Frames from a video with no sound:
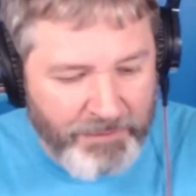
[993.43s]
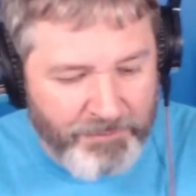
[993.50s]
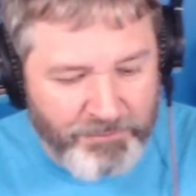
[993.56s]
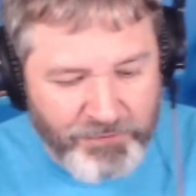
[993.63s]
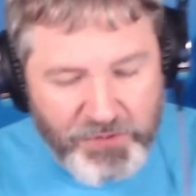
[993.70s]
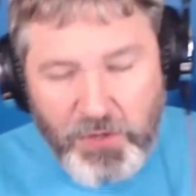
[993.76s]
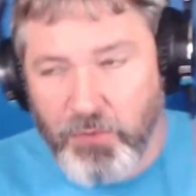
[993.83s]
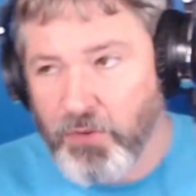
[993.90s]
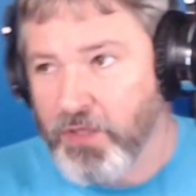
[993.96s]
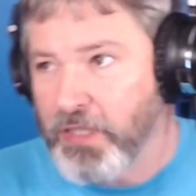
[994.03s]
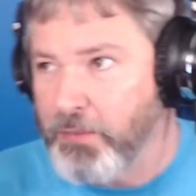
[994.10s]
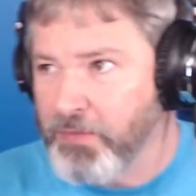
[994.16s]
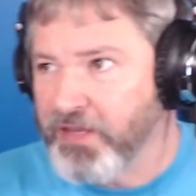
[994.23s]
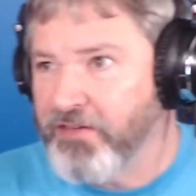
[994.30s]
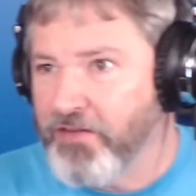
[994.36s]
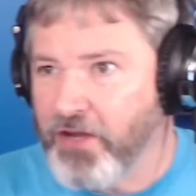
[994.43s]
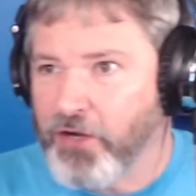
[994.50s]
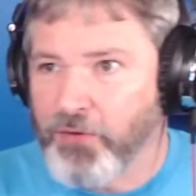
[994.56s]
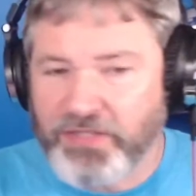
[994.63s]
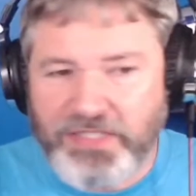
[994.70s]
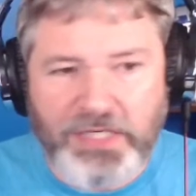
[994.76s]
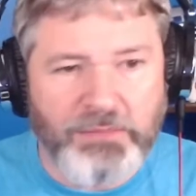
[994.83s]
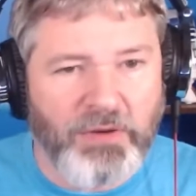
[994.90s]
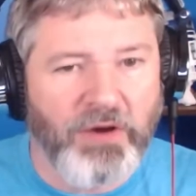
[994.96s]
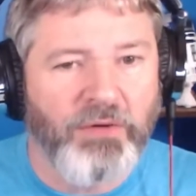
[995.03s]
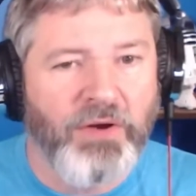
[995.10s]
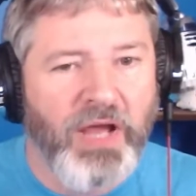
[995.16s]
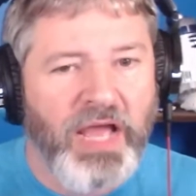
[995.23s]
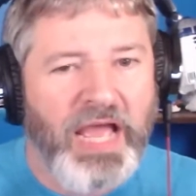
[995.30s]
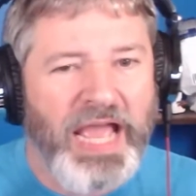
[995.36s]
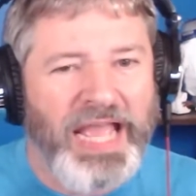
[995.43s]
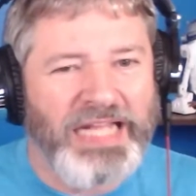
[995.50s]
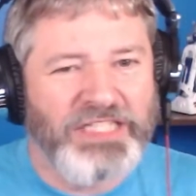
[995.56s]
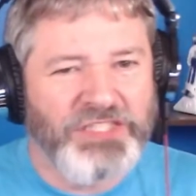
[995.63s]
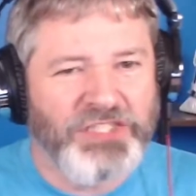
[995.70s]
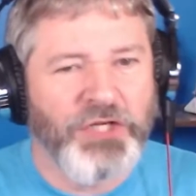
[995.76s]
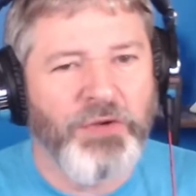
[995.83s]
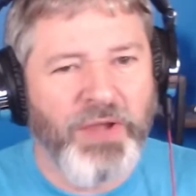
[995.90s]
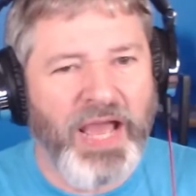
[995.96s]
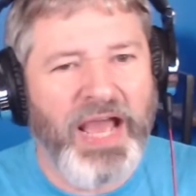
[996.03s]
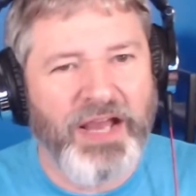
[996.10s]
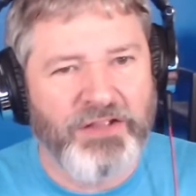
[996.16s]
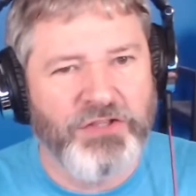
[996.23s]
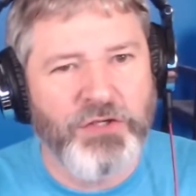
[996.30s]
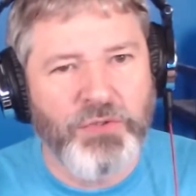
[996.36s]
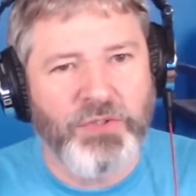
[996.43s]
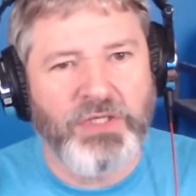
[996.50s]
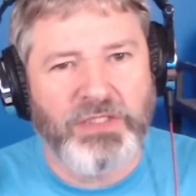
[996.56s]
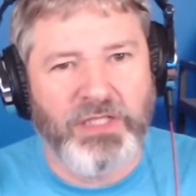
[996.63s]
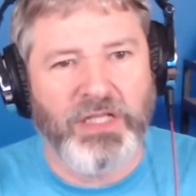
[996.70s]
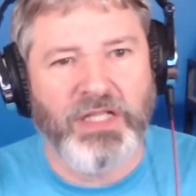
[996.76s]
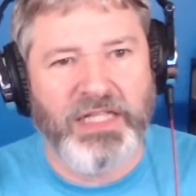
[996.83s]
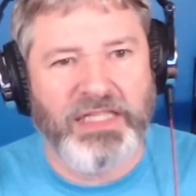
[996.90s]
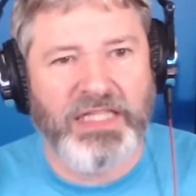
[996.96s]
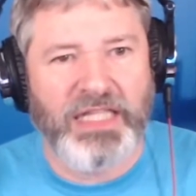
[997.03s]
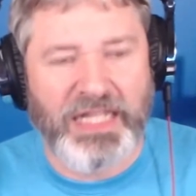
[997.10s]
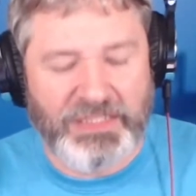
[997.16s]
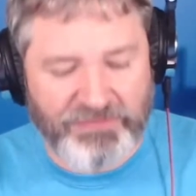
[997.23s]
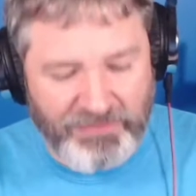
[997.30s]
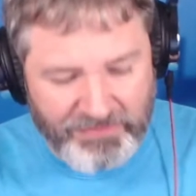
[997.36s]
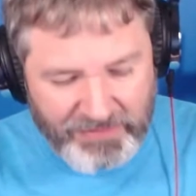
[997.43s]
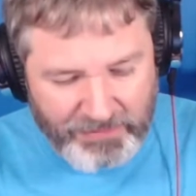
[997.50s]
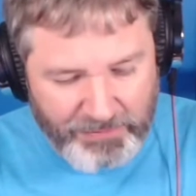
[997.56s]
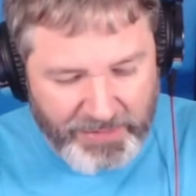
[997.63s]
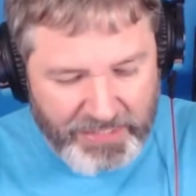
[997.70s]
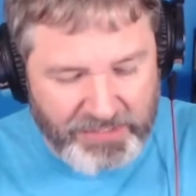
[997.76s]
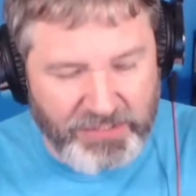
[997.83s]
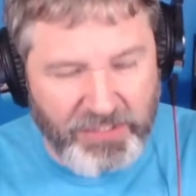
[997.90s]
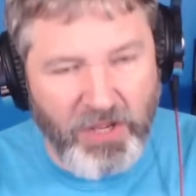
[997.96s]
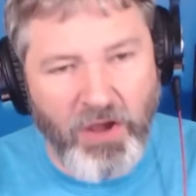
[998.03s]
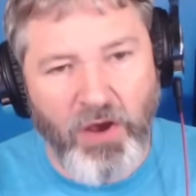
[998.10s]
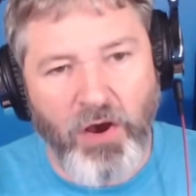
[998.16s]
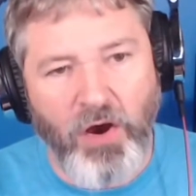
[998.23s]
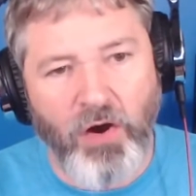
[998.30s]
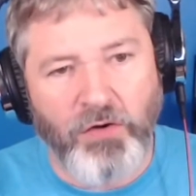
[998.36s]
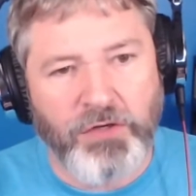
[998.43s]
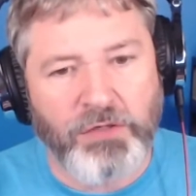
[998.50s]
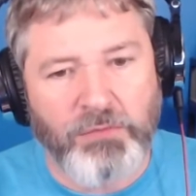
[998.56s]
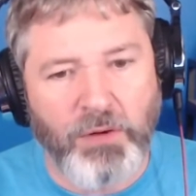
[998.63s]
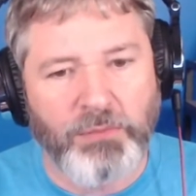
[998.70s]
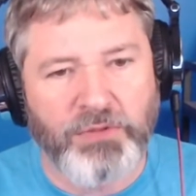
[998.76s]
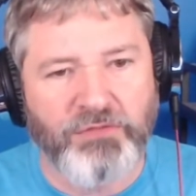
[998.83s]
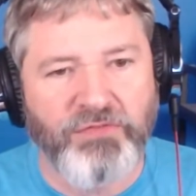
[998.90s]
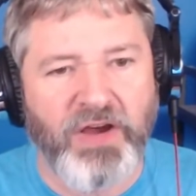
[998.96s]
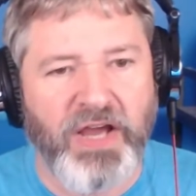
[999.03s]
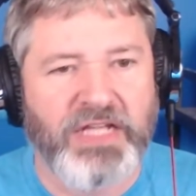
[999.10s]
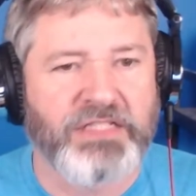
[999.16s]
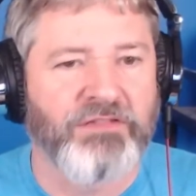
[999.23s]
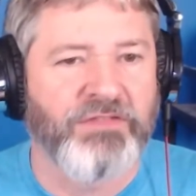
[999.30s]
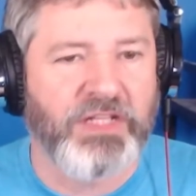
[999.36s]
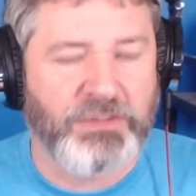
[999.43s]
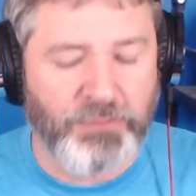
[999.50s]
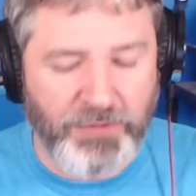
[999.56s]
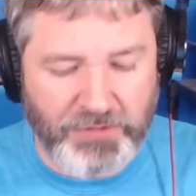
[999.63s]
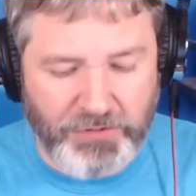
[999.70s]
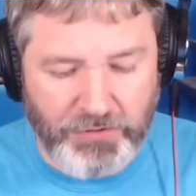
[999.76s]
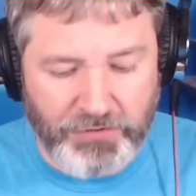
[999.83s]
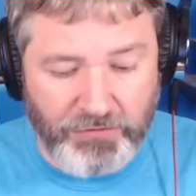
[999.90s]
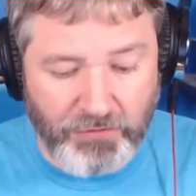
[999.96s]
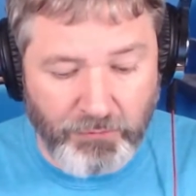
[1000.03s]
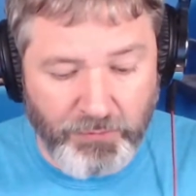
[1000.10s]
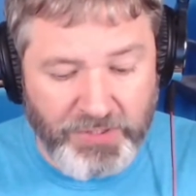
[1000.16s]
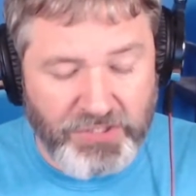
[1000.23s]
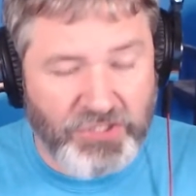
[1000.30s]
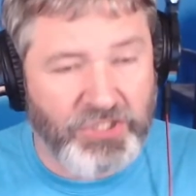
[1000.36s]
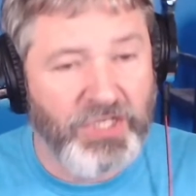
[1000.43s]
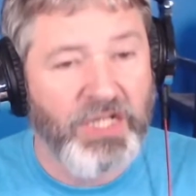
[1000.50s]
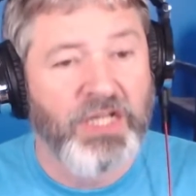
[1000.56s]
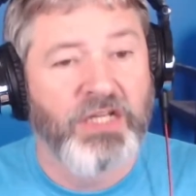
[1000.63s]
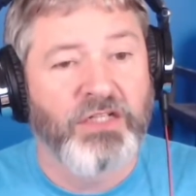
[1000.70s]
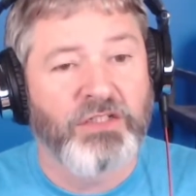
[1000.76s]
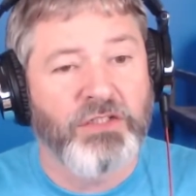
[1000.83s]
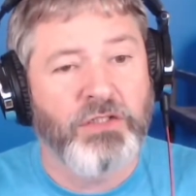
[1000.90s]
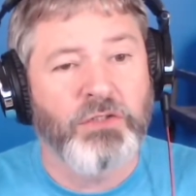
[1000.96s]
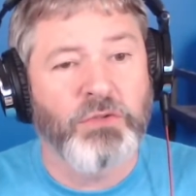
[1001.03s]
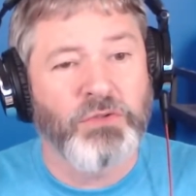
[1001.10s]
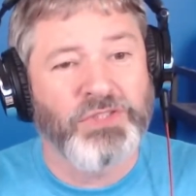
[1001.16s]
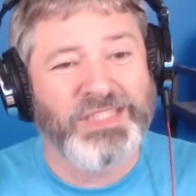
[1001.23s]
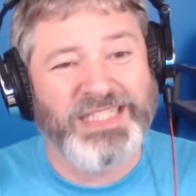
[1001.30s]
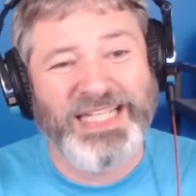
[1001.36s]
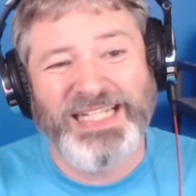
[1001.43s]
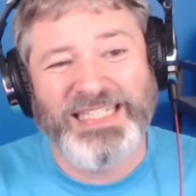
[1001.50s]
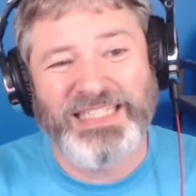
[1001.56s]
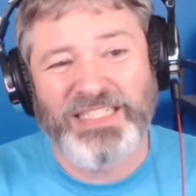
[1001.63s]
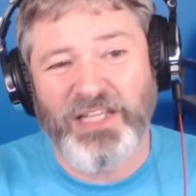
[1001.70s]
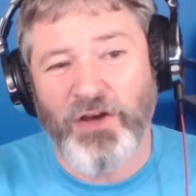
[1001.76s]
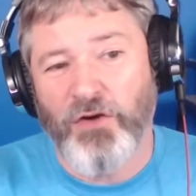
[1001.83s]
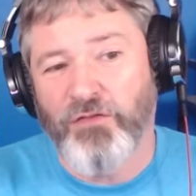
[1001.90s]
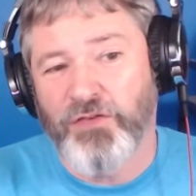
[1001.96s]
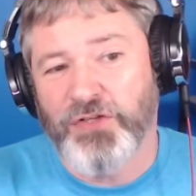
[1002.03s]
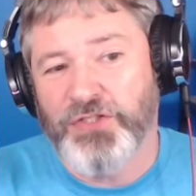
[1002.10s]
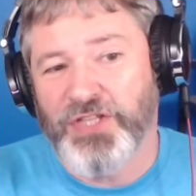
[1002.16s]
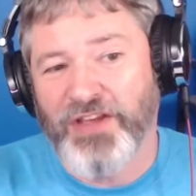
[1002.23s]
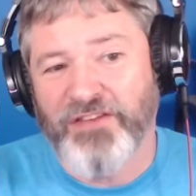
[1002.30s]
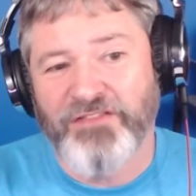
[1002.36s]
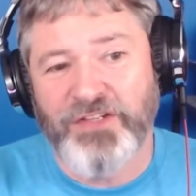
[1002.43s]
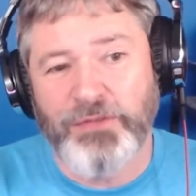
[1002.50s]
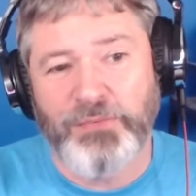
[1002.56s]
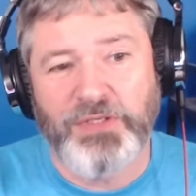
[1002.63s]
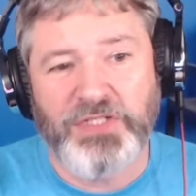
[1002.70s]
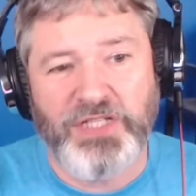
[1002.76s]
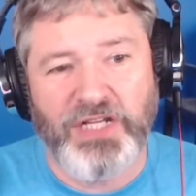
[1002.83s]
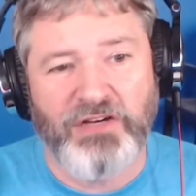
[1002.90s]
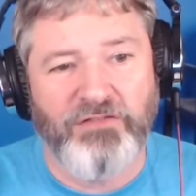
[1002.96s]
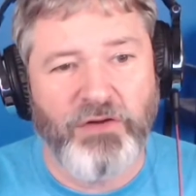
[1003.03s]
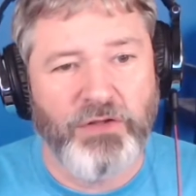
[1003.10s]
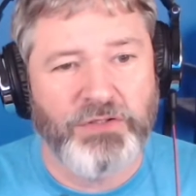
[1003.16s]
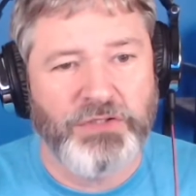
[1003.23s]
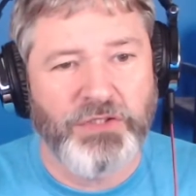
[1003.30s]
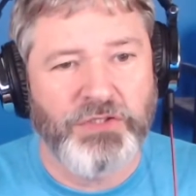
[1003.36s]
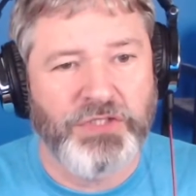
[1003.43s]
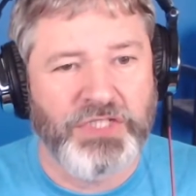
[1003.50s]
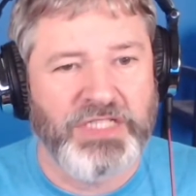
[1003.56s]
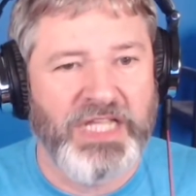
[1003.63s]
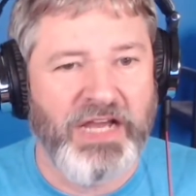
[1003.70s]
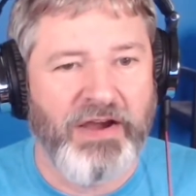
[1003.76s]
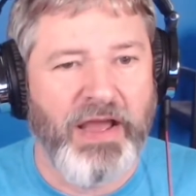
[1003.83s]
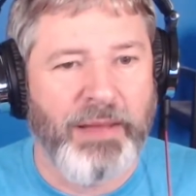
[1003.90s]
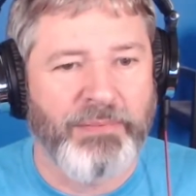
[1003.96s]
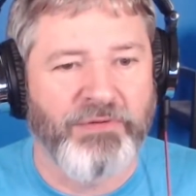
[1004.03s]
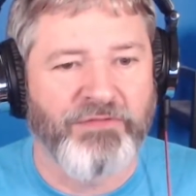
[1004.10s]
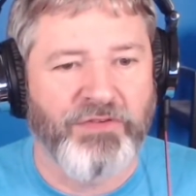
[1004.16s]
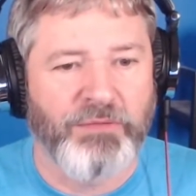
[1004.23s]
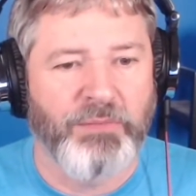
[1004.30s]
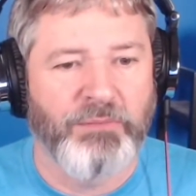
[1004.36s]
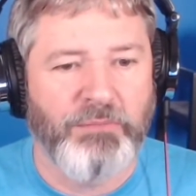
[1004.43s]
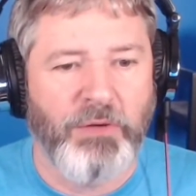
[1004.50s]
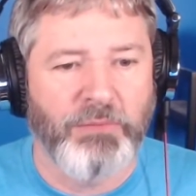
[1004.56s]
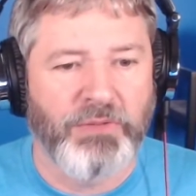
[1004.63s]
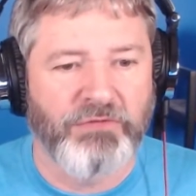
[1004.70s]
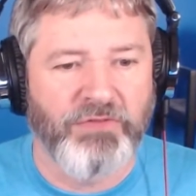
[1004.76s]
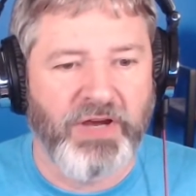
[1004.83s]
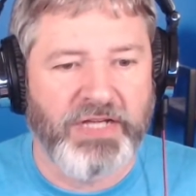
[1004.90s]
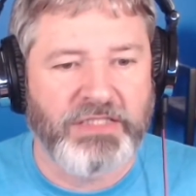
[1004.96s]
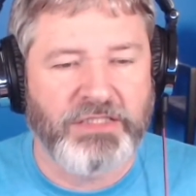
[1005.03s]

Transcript: So let me give you a quick demo and show you how you can delete the last 15 minutes on your mobile device if that's where you search from, which Google says over 70% of all searches now happen from a mobile device.